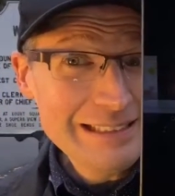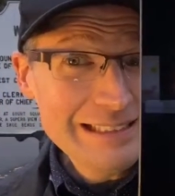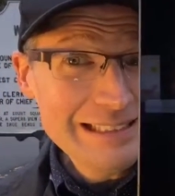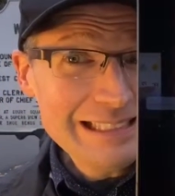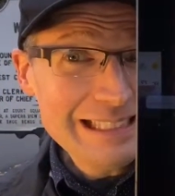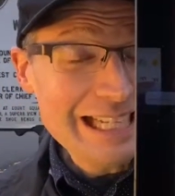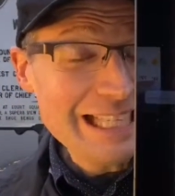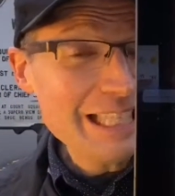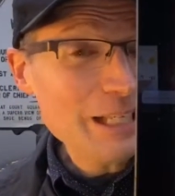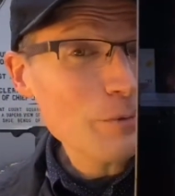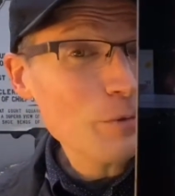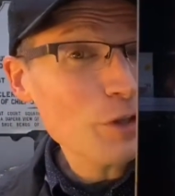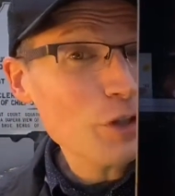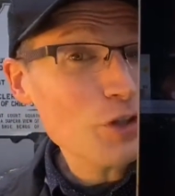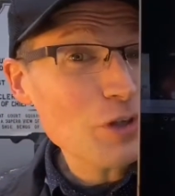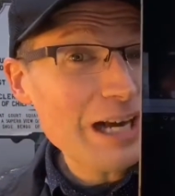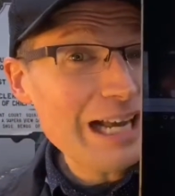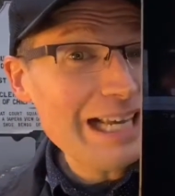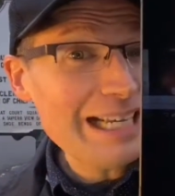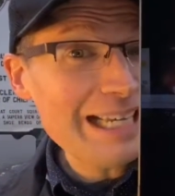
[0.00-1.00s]
And then we're
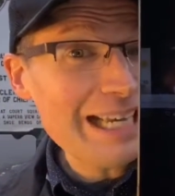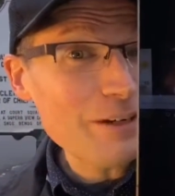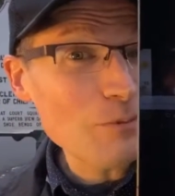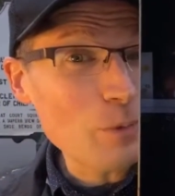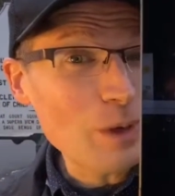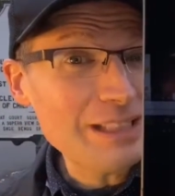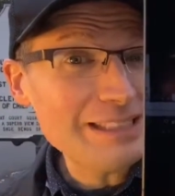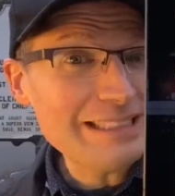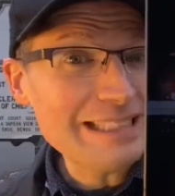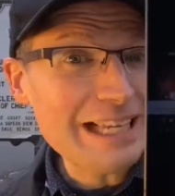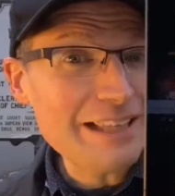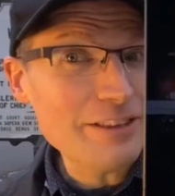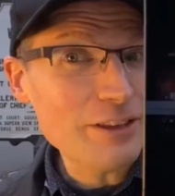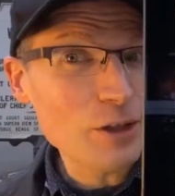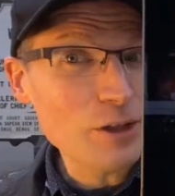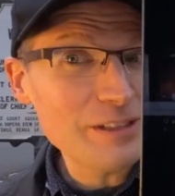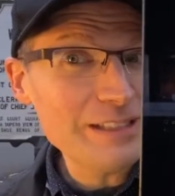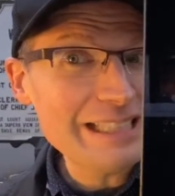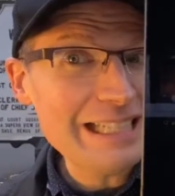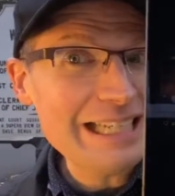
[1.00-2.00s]
dry again Wednesday and
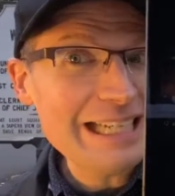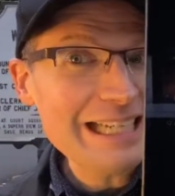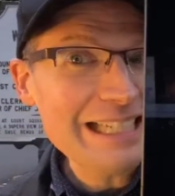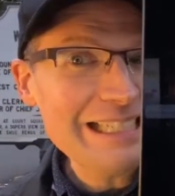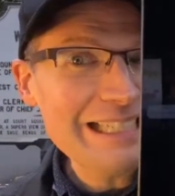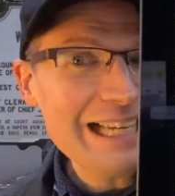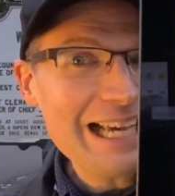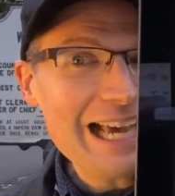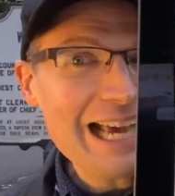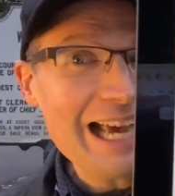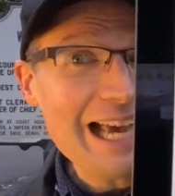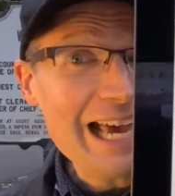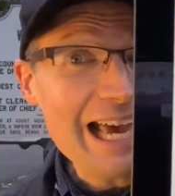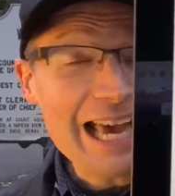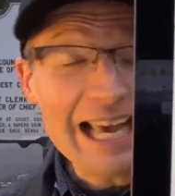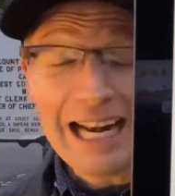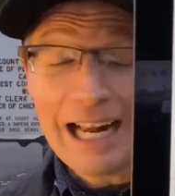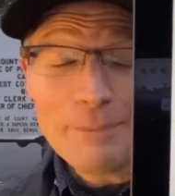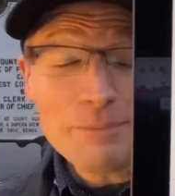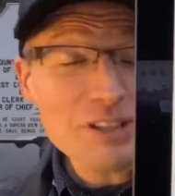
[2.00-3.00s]
Thursday.
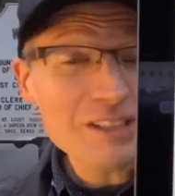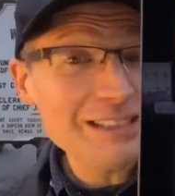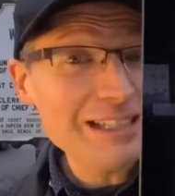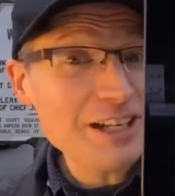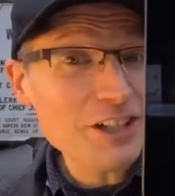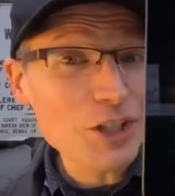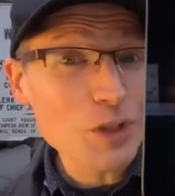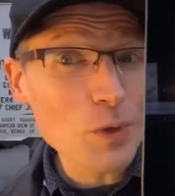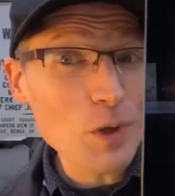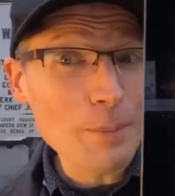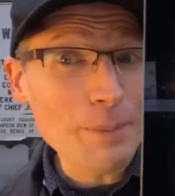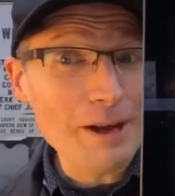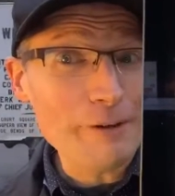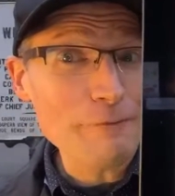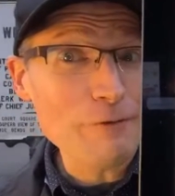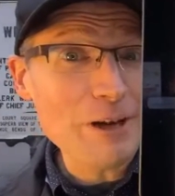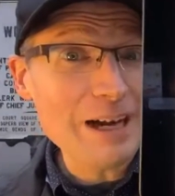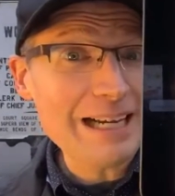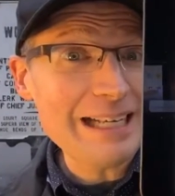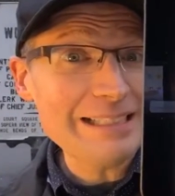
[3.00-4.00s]
And I'm just not sure about
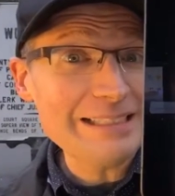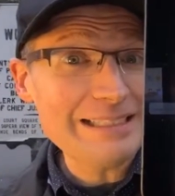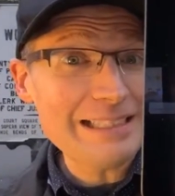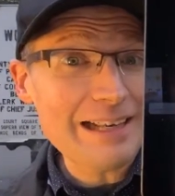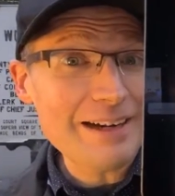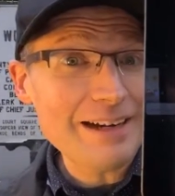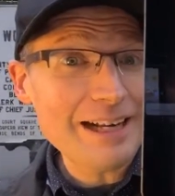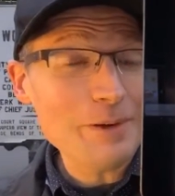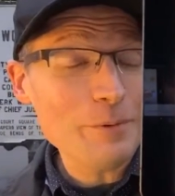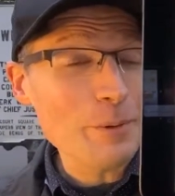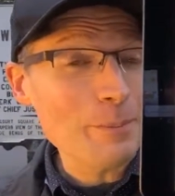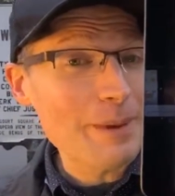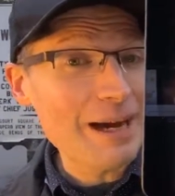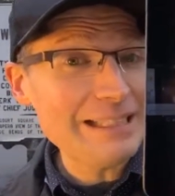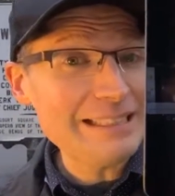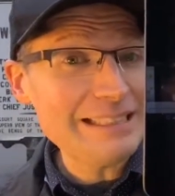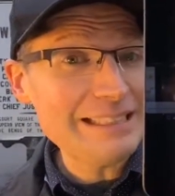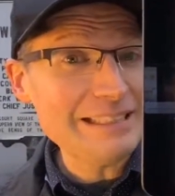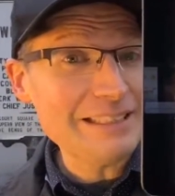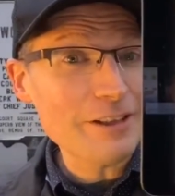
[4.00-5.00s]
Friday and Saturday. We
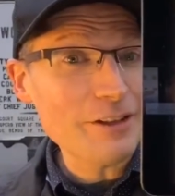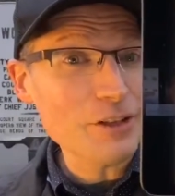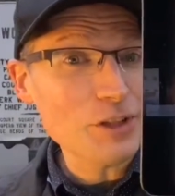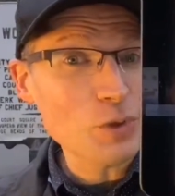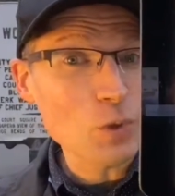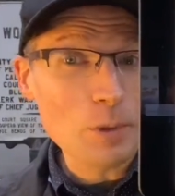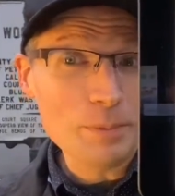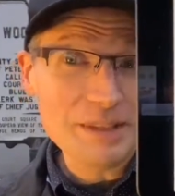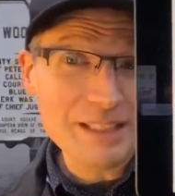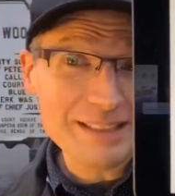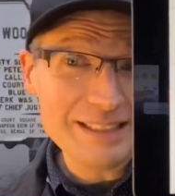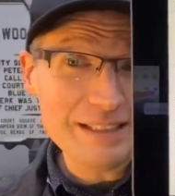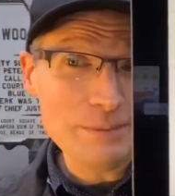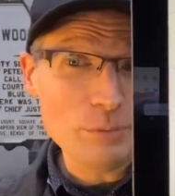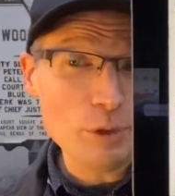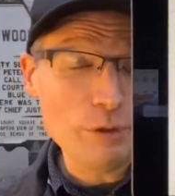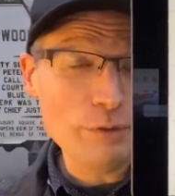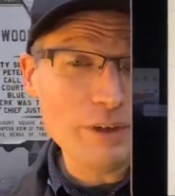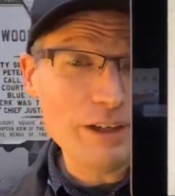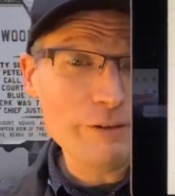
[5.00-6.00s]
might see another storm
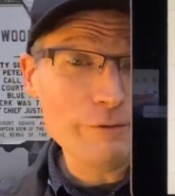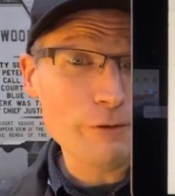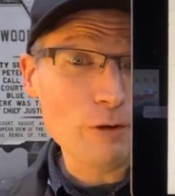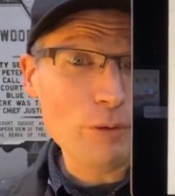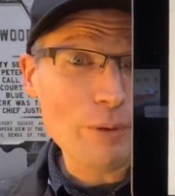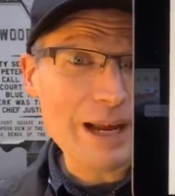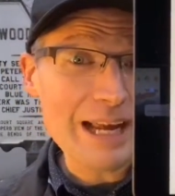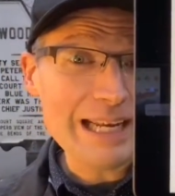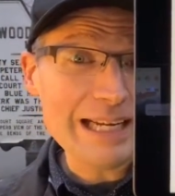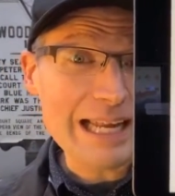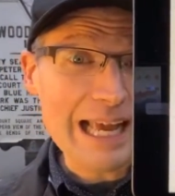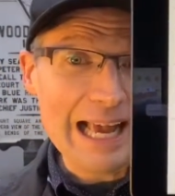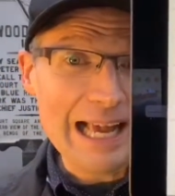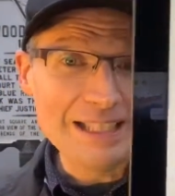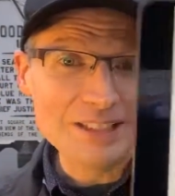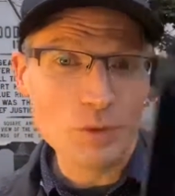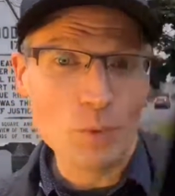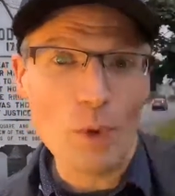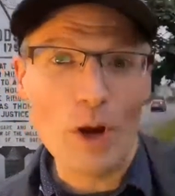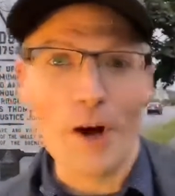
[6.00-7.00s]
system move in for rain
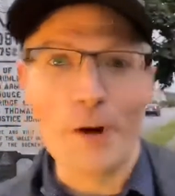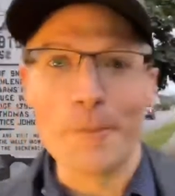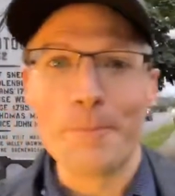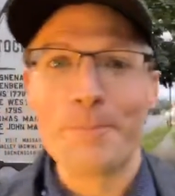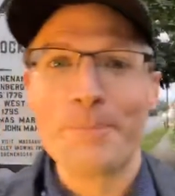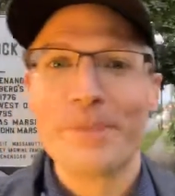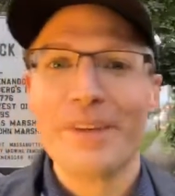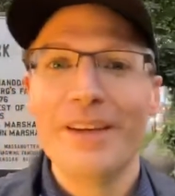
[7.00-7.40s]
as well.